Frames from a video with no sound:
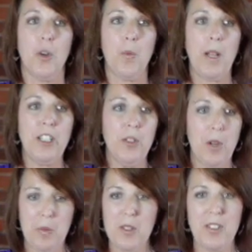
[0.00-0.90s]
So when you
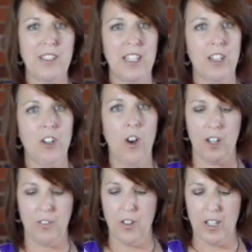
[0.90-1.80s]
are presenting a
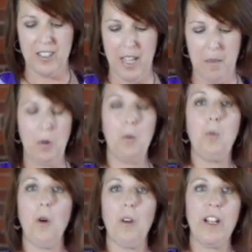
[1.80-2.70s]
card, for example,
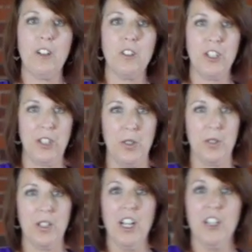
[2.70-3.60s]
Warrior
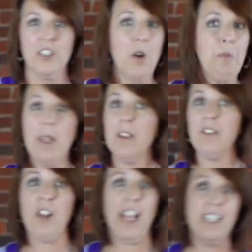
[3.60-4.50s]
2, don't be
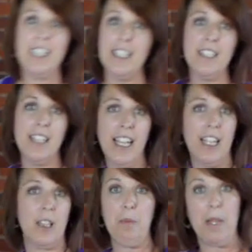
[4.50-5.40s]
afraid to
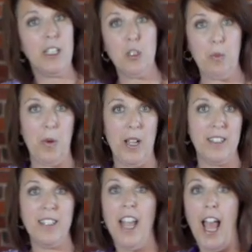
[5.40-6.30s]
sing the Beach
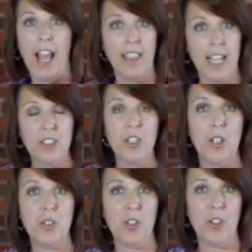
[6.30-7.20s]
Boys and Let's
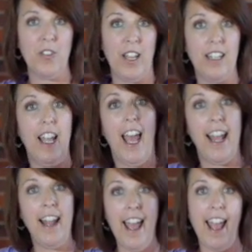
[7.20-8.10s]
Go Surfing
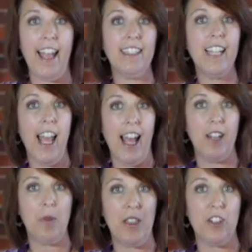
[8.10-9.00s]
and hang
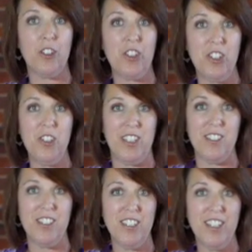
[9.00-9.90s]
10 with your
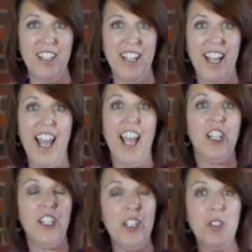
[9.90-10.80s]
students.
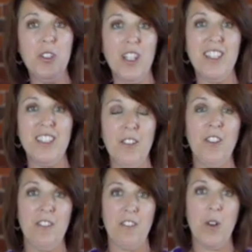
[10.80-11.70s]
Use
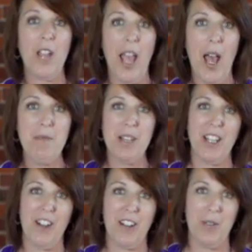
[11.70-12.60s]
different
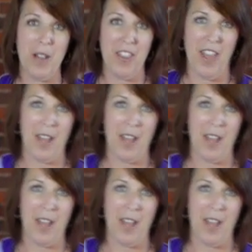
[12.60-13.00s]
vocabulary with